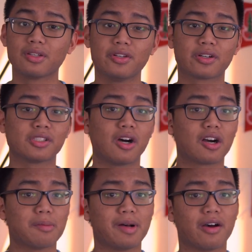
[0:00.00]
you can
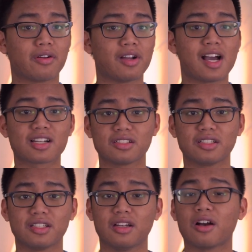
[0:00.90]
talk about
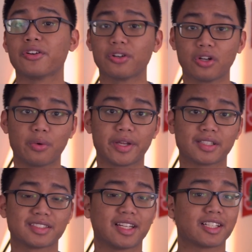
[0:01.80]
actually
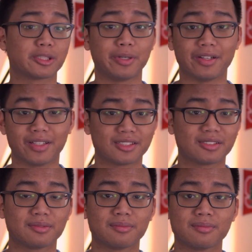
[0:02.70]
undergoing said experience.